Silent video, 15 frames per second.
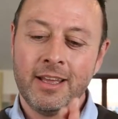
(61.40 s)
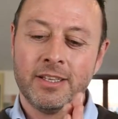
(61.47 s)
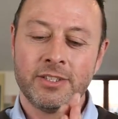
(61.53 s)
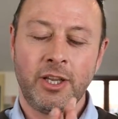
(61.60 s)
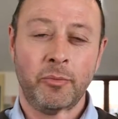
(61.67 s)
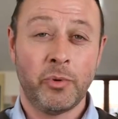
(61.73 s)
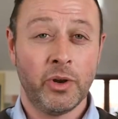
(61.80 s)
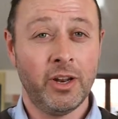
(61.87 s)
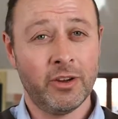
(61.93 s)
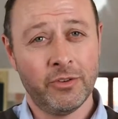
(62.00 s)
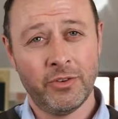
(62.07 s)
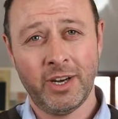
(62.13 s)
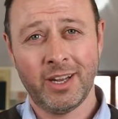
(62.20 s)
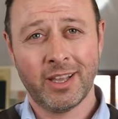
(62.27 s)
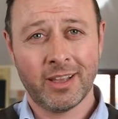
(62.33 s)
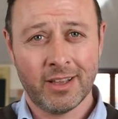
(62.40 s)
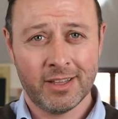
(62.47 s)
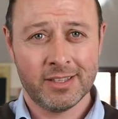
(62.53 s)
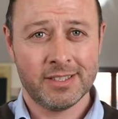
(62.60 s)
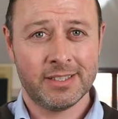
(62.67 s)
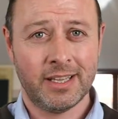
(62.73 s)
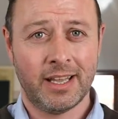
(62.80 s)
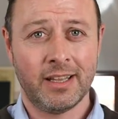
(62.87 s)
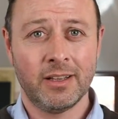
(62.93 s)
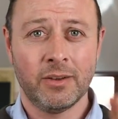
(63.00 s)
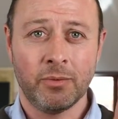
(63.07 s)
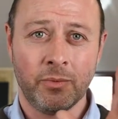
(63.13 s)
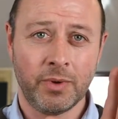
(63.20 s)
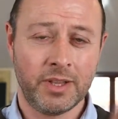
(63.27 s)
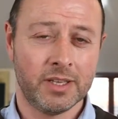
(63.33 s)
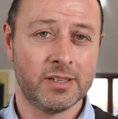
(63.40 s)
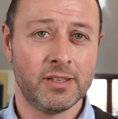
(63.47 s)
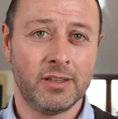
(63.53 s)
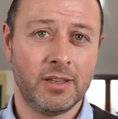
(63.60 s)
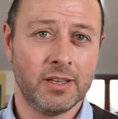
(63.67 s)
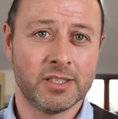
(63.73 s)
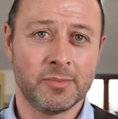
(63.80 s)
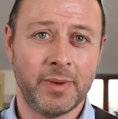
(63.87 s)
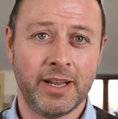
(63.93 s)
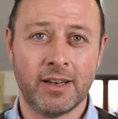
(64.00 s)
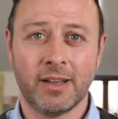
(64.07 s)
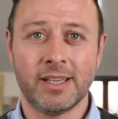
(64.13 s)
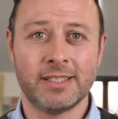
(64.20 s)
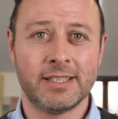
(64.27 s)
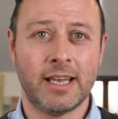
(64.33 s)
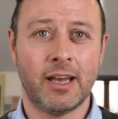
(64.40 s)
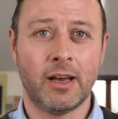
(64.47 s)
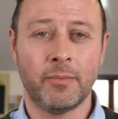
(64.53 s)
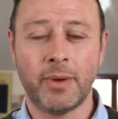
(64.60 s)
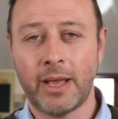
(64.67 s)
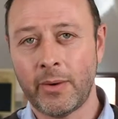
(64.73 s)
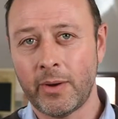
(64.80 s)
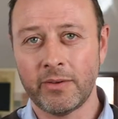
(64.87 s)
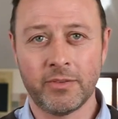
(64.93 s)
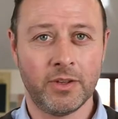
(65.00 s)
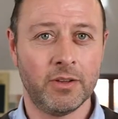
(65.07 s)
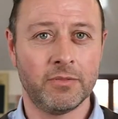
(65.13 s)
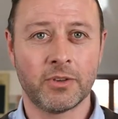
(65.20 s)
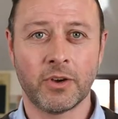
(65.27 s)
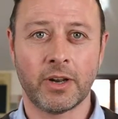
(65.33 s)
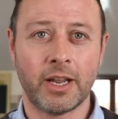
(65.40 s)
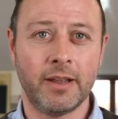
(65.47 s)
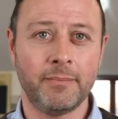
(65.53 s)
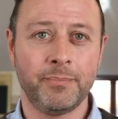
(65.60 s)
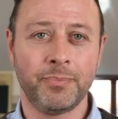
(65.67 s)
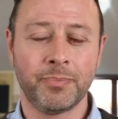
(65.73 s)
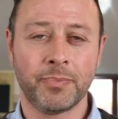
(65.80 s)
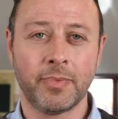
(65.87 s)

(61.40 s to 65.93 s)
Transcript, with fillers: So you put it on rear curtain sync with your, your speed light set up, however you've got it,